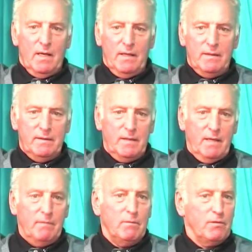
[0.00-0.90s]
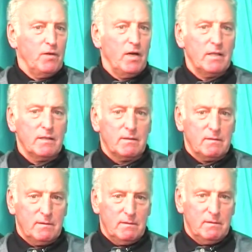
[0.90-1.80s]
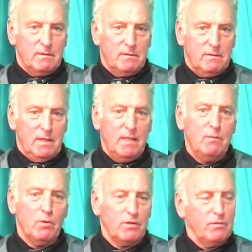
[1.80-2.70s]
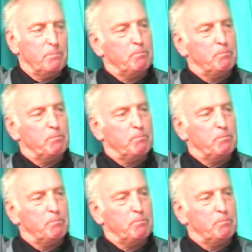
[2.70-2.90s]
And my father, he would have